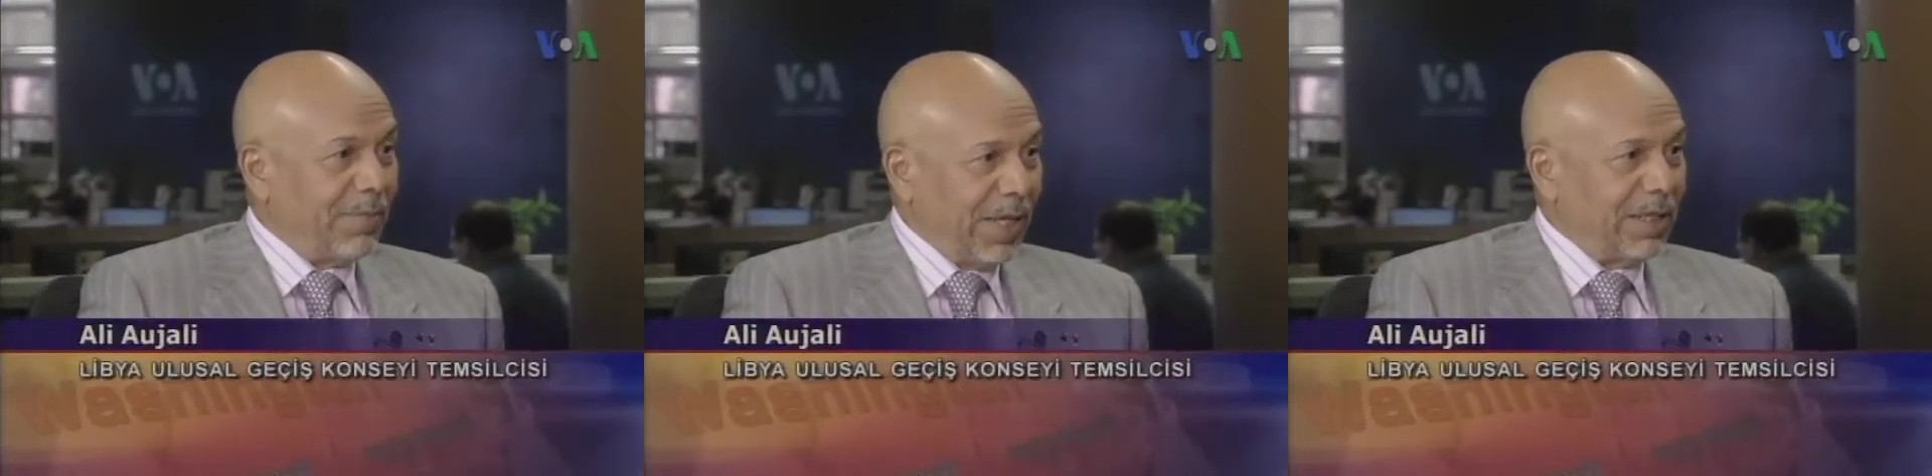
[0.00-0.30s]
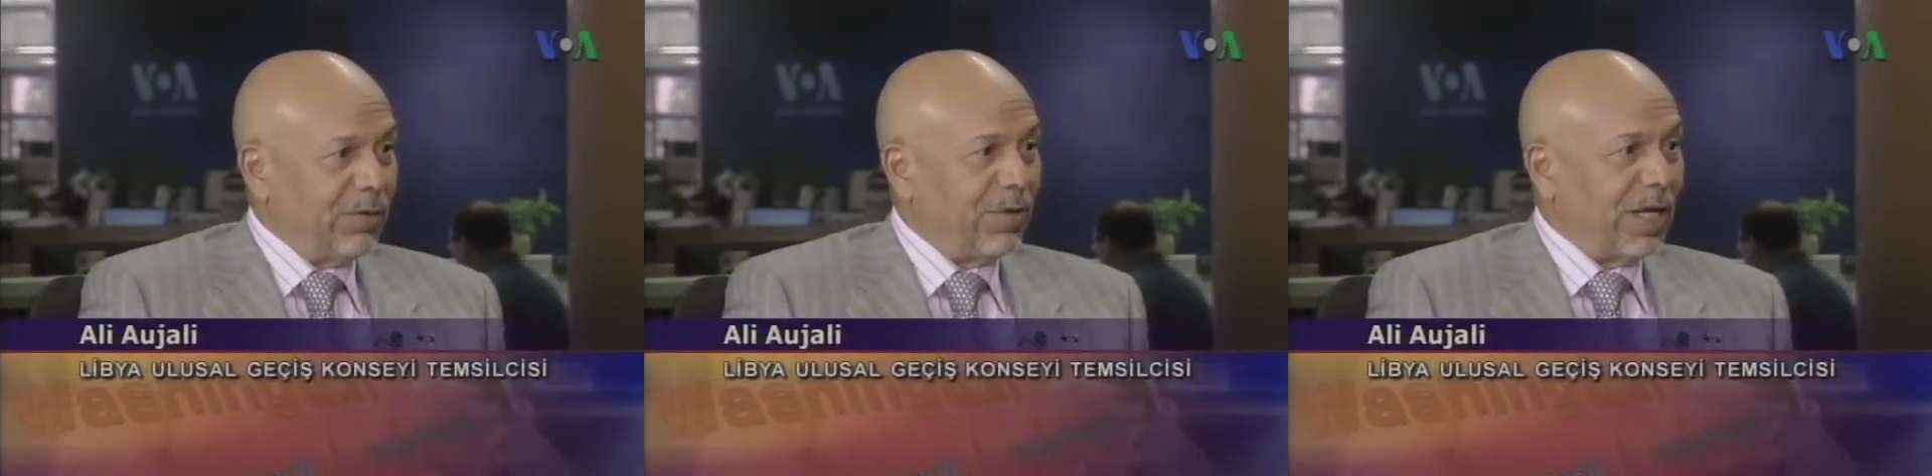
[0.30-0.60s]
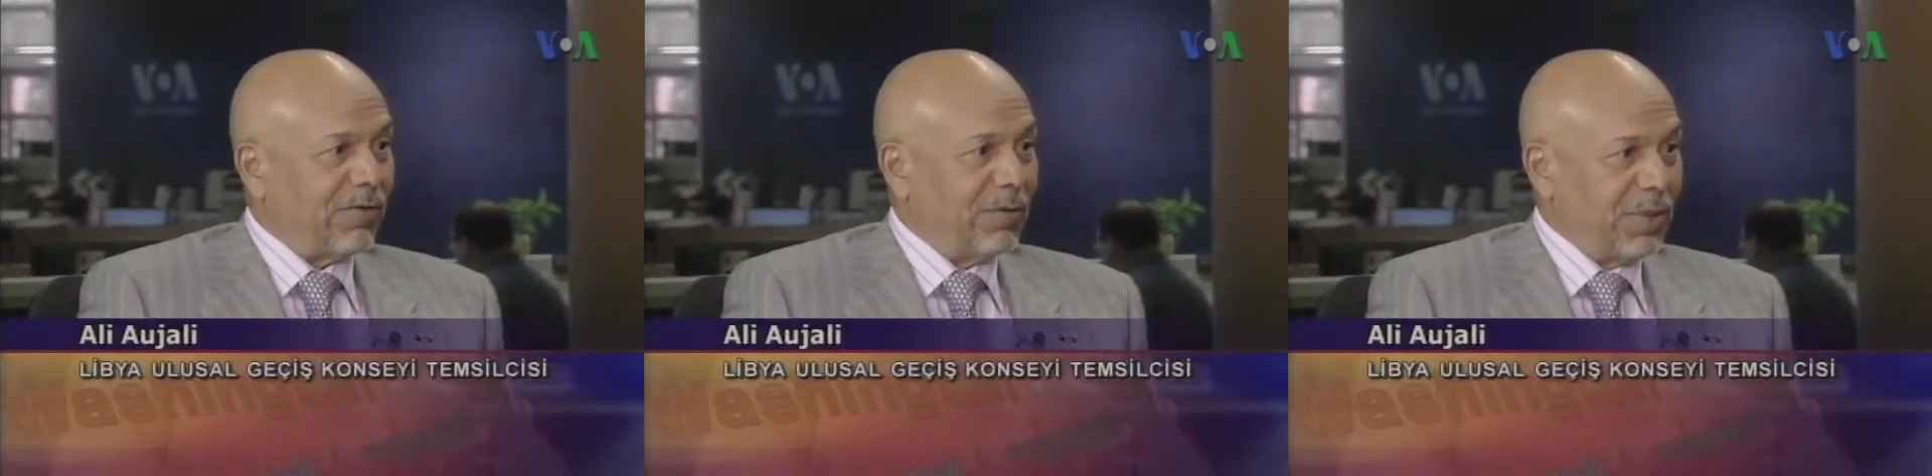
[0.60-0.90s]
But we
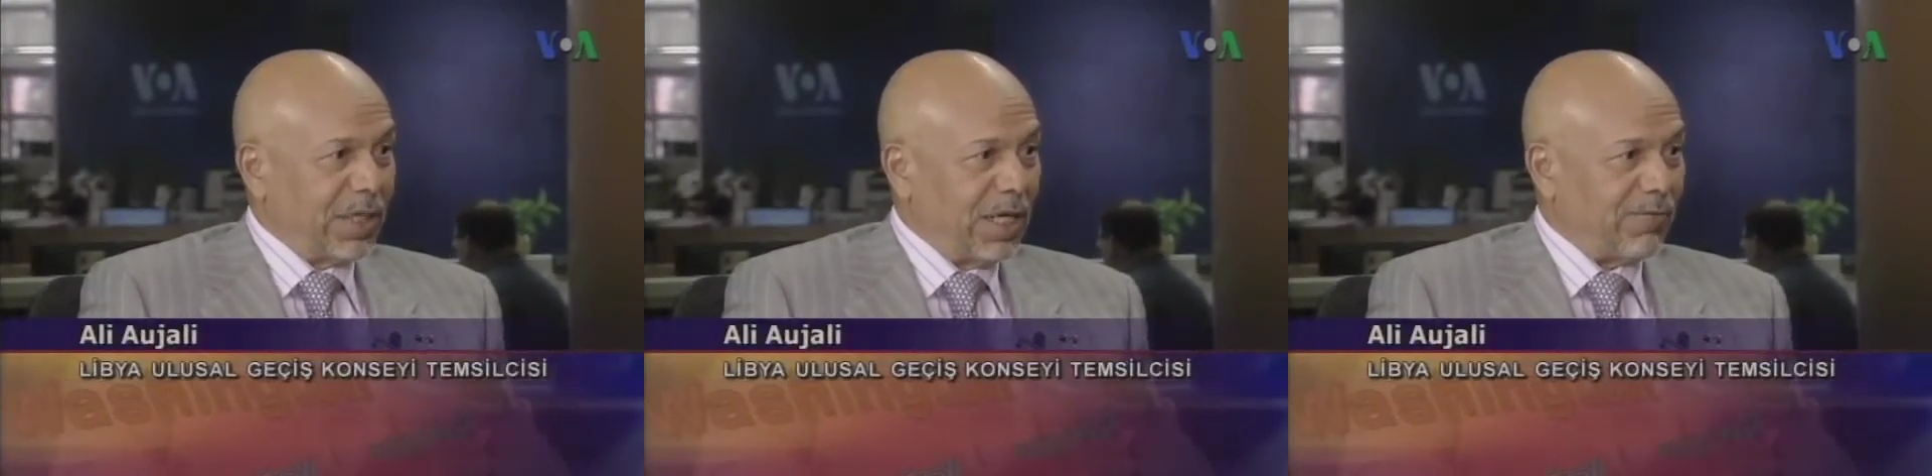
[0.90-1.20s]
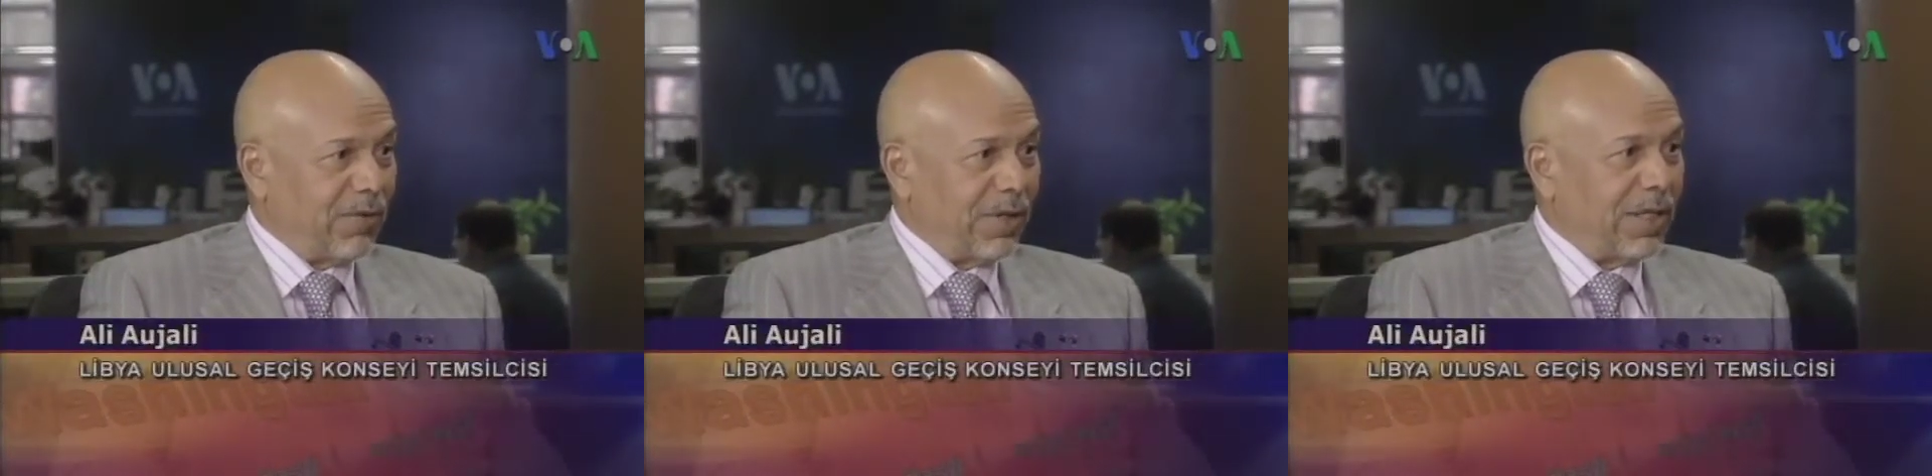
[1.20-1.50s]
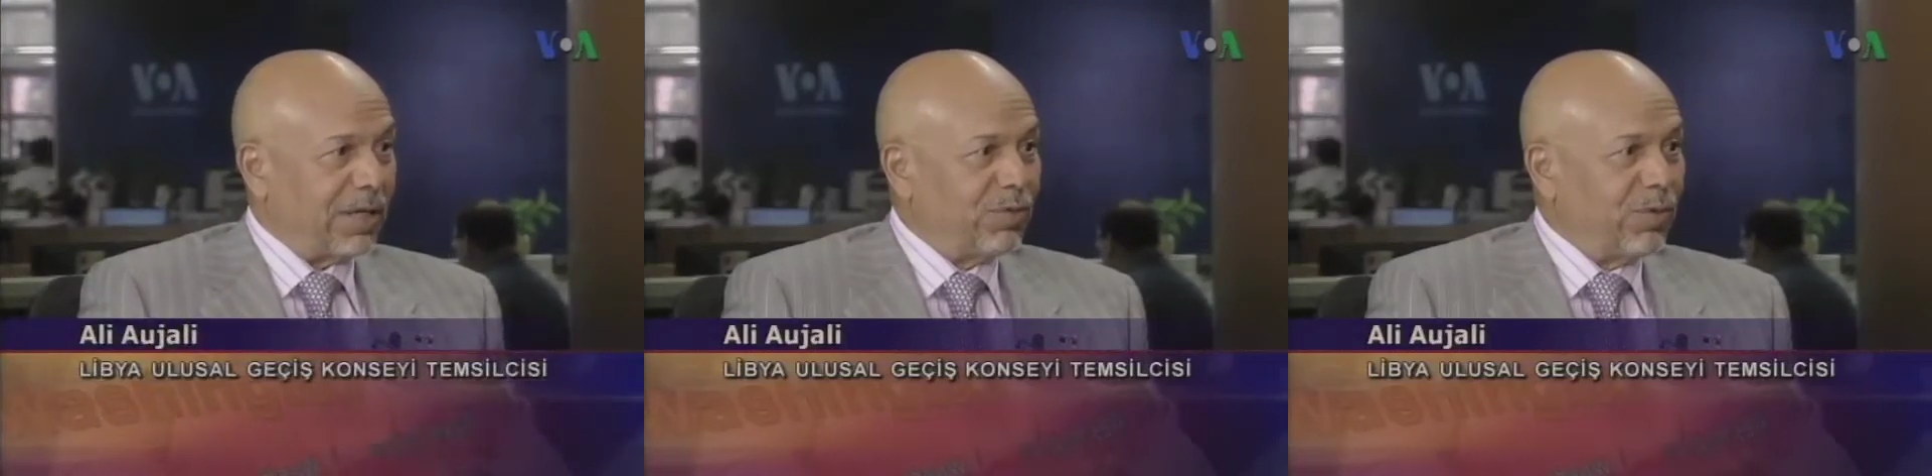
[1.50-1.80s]
have to be careful
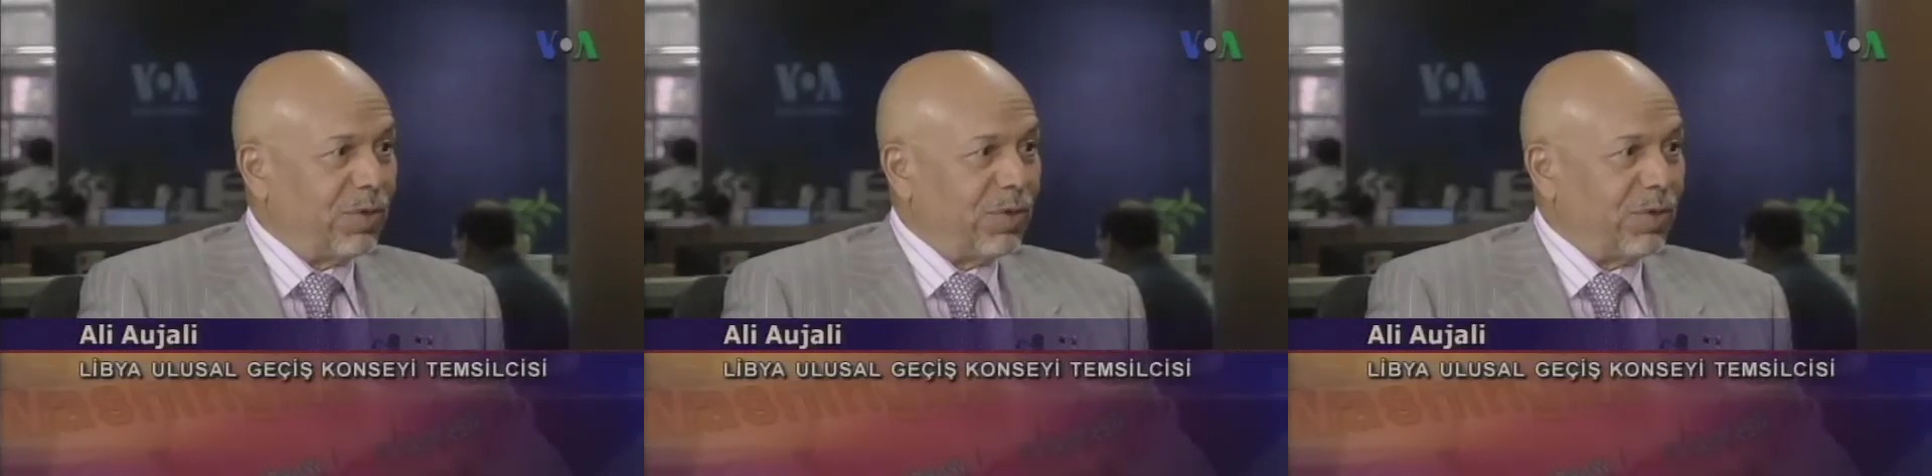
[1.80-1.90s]
that mm -hmm. we mm-hmm.